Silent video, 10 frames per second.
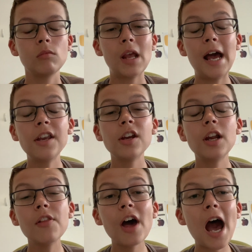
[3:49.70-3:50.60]
And
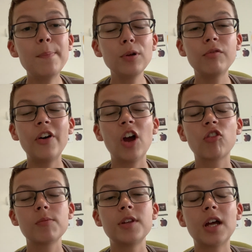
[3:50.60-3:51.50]
another Apple fail
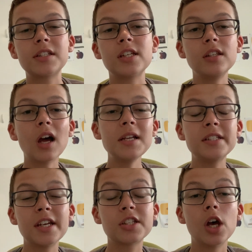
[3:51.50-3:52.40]
from the
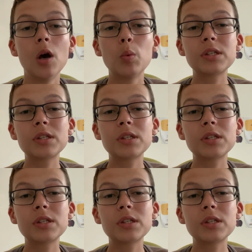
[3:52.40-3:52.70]
1990s was